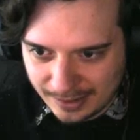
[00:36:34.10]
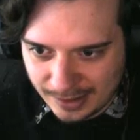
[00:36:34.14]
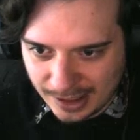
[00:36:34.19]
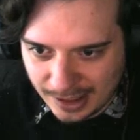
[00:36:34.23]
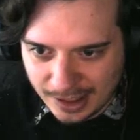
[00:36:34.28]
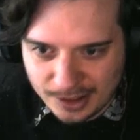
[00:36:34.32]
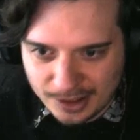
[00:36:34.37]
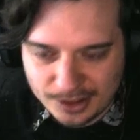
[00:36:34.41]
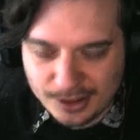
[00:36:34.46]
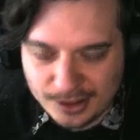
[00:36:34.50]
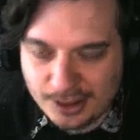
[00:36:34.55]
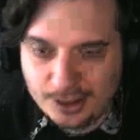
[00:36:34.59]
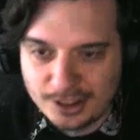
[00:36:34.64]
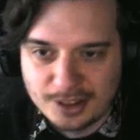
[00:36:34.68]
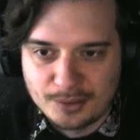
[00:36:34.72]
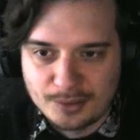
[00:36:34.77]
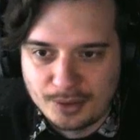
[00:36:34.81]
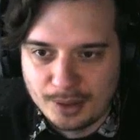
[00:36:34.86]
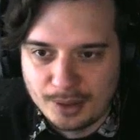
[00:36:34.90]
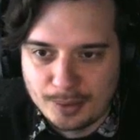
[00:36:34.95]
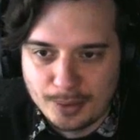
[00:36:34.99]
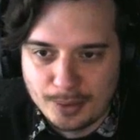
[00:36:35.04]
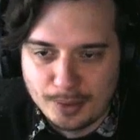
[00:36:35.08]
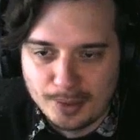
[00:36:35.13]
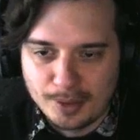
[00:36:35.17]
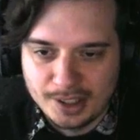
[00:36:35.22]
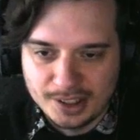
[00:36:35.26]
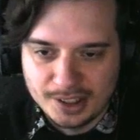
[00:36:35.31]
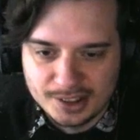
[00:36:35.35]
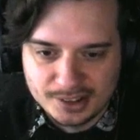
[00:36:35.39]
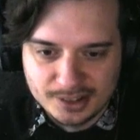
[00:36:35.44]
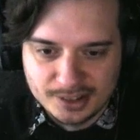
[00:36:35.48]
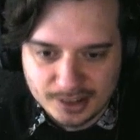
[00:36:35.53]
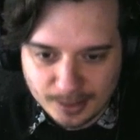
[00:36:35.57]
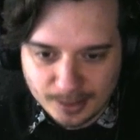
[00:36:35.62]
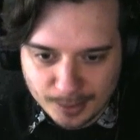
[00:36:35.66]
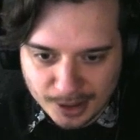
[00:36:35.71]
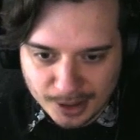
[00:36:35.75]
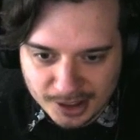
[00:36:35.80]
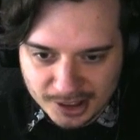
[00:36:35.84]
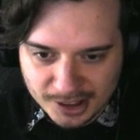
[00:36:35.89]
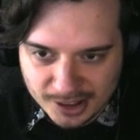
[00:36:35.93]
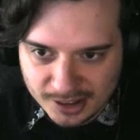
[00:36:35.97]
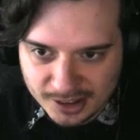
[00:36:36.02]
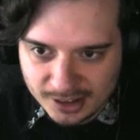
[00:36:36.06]
can just cut that frame away. It's not a big
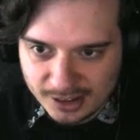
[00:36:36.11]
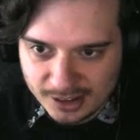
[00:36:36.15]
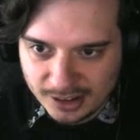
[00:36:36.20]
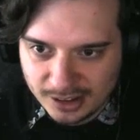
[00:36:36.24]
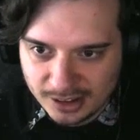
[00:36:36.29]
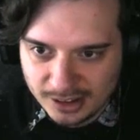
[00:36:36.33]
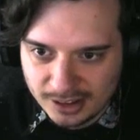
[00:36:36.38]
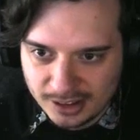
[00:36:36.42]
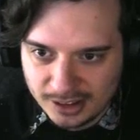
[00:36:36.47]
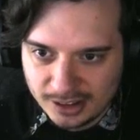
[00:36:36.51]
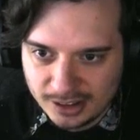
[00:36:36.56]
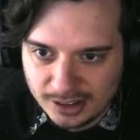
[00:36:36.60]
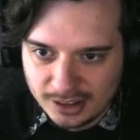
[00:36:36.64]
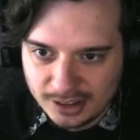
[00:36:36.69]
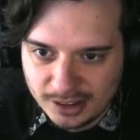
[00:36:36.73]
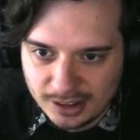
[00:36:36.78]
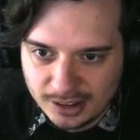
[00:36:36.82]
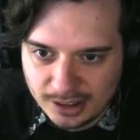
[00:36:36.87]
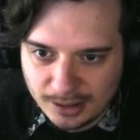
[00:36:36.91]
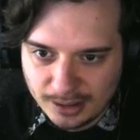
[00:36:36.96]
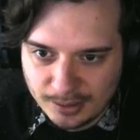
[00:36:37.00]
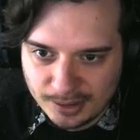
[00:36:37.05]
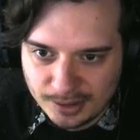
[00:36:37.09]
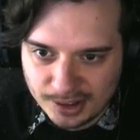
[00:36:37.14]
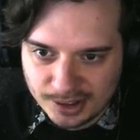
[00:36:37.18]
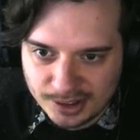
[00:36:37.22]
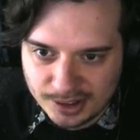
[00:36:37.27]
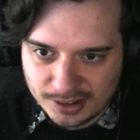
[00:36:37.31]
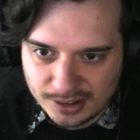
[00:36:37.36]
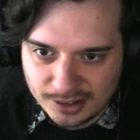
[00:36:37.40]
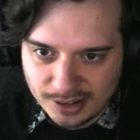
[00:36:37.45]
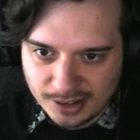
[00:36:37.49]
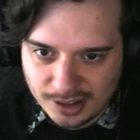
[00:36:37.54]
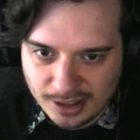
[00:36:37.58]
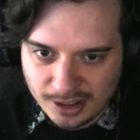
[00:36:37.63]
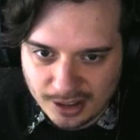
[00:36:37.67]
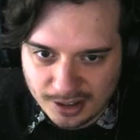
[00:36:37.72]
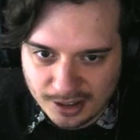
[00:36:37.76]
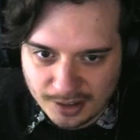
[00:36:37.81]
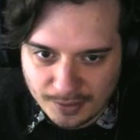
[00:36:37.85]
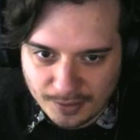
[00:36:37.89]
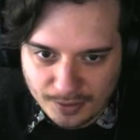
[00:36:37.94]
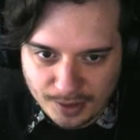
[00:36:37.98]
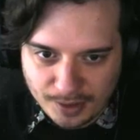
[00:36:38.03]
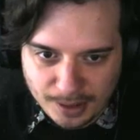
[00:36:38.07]
deal. I'll just cut that
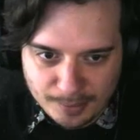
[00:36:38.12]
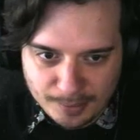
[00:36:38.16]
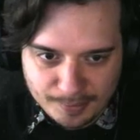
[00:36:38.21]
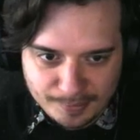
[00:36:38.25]
frame.